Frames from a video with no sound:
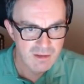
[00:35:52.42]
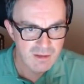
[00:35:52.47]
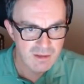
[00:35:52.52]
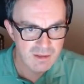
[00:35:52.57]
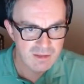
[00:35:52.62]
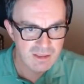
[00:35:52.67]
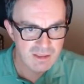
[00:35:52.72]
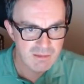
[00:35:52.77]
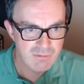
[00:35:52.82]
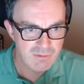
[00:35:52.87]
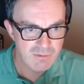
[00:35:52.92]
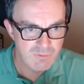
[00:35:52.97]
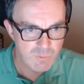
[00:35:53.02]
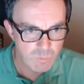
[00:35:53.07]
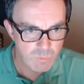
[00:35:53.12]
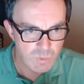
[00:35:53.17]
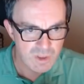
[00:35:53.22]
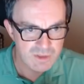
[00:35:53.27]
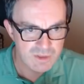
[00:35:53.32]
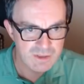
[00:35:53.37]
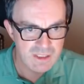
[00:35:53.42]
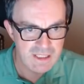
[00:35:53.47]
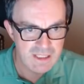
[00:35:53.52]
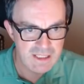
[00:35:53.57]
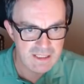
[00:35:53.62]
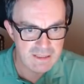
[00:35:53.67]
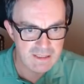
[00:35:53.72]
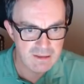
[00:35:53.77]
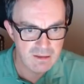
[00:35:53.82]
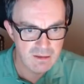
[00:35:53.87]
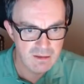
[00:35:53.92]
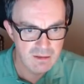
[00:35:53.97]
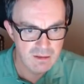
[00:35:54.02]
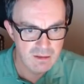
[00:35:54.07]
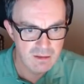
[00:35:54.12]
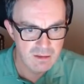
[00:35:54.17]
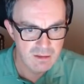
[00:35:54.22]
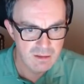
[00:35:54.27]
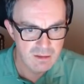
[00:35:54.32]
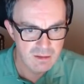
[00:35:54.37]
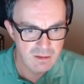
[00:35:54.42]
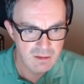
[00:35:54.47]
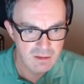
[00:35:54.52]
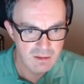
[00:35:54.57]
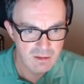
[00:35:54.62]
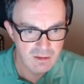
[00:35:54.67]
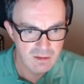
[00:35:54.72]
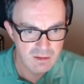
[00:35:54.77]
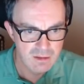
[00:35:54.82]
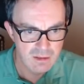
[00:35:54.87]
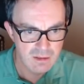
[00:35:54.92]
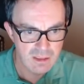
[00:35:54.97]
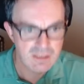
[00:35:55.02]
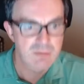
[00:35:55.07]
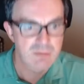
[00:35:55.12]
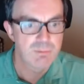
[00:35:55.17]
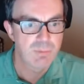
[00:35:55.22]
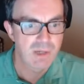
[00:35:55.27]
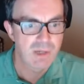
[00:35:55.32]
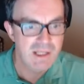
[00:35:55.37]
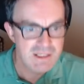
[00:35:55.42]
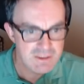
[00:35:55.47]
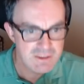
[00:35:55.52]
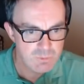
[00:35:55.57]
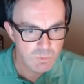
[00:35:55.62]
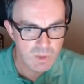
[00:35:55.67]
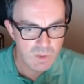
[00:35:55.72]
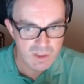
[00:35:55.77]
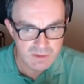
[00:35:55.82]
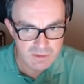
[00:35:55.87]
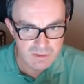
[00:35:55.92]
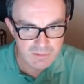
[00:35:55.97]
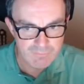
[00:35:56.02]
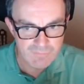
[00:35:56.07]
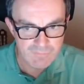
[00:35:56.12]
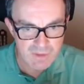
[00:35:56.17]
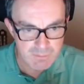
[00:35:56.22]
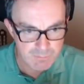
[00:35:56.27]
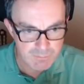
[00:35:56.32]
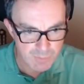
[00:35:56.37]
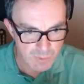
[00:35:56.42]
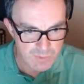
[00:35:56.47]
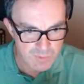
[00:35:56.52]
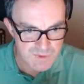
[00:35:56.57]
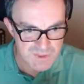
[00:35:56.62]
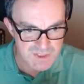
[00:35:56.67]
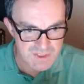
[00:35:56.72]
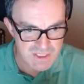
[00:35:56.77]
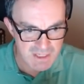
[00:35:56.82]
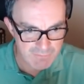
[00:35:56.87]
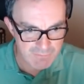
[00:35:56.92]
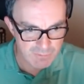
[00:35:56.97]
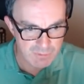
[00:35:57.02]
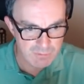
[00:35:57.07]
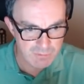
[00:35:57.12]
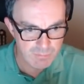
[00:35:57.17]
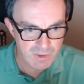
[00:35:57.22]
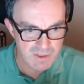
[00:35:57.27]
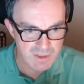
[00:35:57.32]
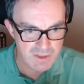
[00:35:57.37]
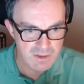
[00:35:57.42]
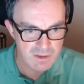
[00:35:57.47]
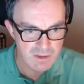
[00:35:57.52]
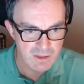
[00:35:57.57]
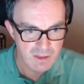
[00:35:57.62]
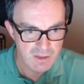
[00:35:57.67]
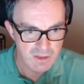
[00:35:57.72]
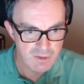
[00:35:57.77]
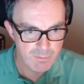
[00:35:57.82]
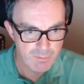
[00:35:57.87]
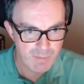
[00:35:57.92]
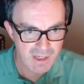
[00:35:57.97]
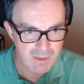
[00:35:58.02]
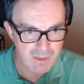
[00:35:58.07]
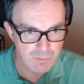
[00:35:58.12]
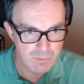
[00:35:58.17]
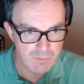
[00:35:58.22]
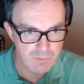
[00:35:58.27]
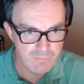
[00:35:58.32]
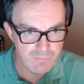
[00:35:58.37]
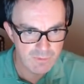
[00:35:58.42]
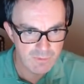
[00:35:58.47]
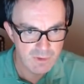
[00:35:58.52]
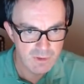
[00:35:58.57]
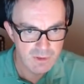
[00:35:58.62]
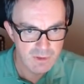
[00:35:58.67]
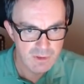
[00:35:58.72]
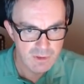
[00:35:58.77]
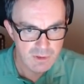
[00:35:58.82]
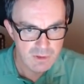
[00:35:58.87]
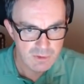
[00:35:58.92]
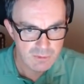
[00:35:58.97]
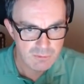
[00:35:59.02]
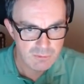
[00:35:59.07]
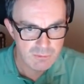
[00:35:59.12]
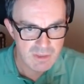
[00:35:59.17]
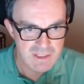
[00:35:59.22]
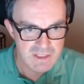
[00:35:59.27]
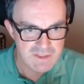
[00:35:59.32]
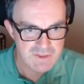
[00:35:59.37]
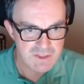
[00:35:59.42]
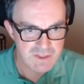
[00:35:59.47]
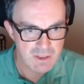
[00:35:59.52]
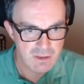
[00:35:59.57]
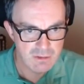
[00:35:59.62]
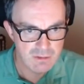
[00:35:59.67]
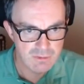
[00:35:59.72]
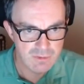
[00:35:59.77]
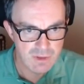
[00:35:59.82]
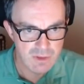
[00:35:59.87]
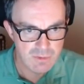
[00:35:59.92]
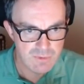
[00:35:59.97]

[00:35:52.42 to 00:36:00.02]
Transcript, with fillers: and get rid of a 1 here. I can place 1 in box 7 by the power of Grayskull. No,